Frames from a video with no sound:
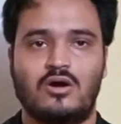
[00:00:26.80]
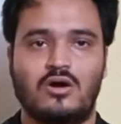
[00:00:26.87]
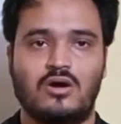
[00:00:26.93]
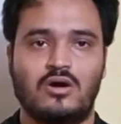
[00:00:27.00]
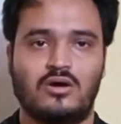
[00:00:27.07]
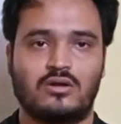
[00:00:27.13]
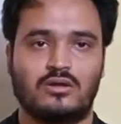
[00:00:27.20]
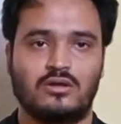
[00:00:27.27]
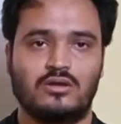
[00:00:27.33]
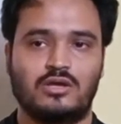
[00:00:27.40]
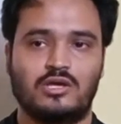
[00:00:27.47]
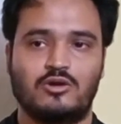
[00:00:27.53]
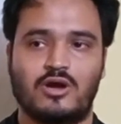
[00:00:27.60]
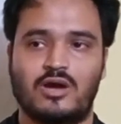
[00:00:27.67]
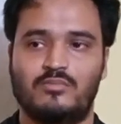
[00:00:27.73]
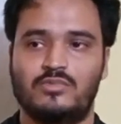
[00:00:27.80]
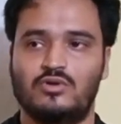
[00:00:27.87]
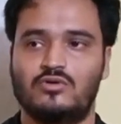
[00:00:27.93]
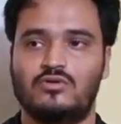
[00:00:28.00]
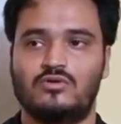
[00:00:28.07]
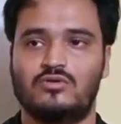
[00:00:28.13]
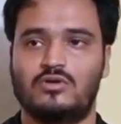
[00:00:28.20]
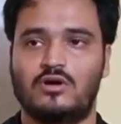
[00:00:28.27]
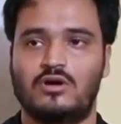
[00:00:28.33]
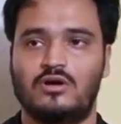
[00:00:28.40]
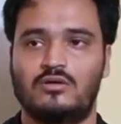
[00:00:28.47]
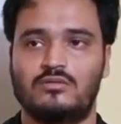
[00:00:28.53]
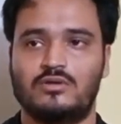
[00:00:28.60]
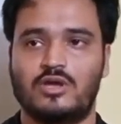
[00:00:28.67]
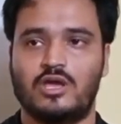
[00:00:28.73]
or you have
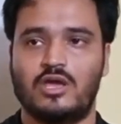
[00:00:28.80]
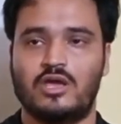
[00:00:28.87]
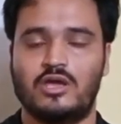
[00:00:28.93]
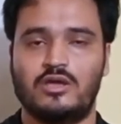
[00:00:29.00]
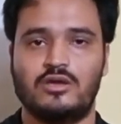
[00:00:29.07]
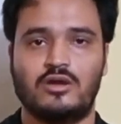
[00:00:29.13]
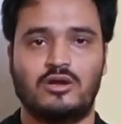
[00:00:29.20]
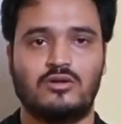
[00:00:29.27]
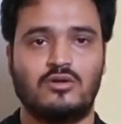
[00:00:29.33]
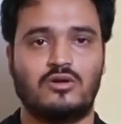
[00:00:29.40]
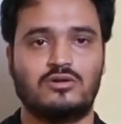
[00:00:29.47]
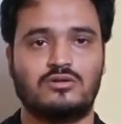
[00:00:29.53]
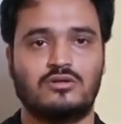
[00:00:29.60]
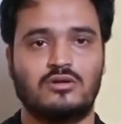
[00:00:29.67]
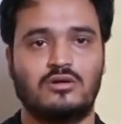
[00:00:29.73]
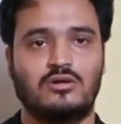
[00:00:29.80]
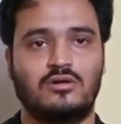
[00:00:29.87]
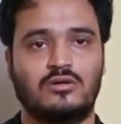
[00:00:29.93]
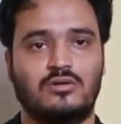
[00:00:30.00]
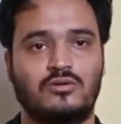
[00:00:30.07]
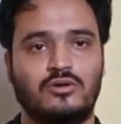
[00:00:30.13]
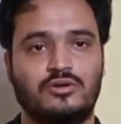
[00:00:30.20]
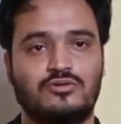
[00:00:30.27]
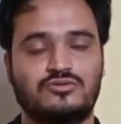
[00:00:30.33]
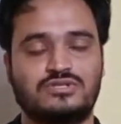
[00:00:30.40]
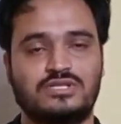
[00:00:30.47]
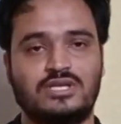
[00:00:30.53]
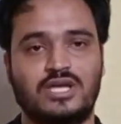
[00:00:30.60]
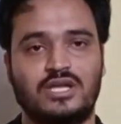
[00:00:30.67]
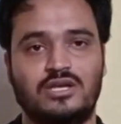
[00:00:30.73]
no you are not going to
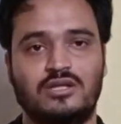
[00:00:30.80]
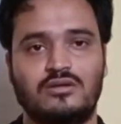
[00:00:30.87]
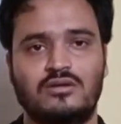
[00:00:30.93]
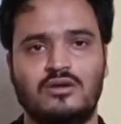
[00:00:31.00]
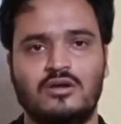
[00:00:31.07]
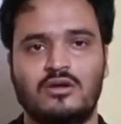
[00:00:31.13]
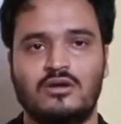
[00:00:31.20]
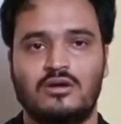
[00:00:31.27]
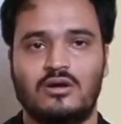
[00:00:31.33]
see any